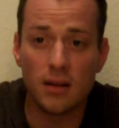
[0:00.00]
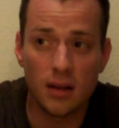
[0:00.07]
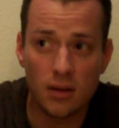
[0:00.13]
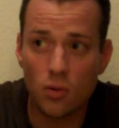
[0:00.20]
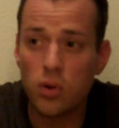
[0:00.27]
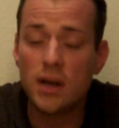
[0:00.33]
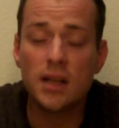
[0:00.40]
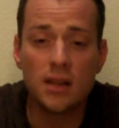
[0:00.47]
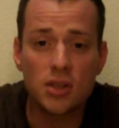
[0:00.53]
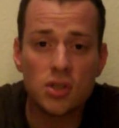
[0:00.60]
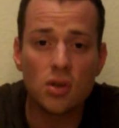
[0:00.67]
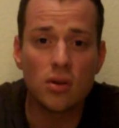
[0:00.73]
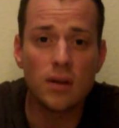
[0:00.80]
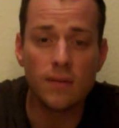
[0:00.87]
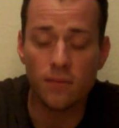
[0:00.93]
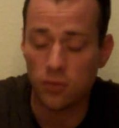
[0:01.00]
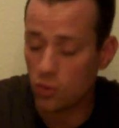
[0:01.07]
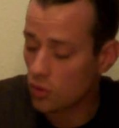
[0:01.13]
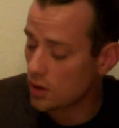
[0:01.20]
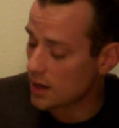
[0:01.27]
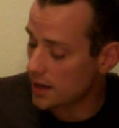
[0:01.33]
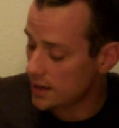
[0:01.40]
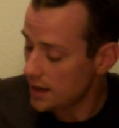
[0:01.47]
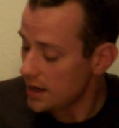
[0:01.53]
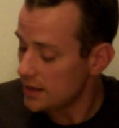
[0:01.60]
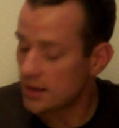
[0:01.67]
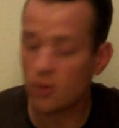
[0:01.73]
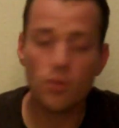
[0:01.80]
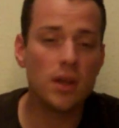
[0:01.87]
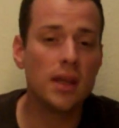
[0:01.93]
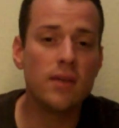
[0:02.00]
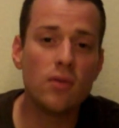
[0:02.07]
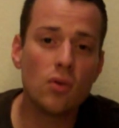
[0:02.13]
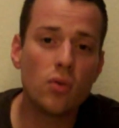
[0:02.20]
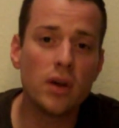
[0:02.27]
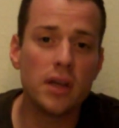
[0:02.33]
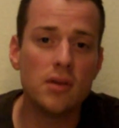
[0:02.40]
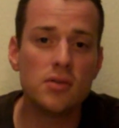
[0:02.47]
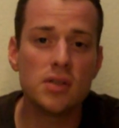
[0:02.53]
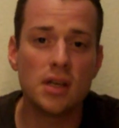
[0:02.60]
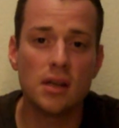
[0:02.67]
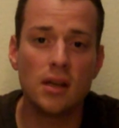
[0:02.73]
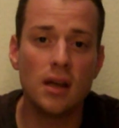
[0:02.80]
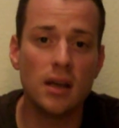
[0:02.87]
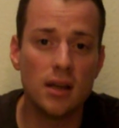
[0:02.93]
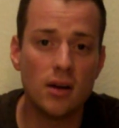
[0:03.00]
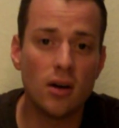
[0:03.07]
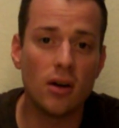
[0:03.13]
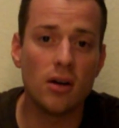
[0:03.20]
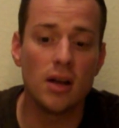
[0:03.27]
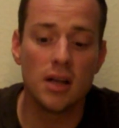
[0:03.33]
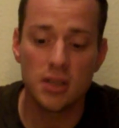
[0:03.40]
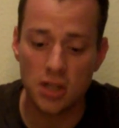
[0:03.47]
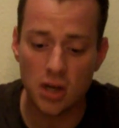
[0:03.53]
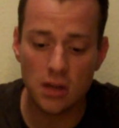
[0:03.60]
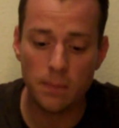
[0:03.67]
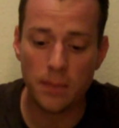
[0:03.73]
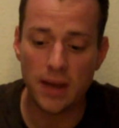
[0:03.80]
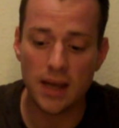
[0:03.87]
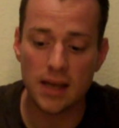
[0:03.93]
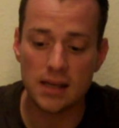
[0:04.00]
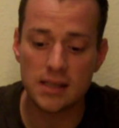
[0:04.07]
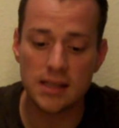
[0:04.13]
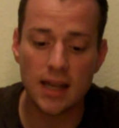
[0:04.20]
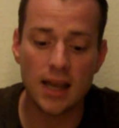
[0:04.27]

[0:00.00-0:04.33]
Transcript: quitting the sodium fluoride that we even quit using it in our toothpaste,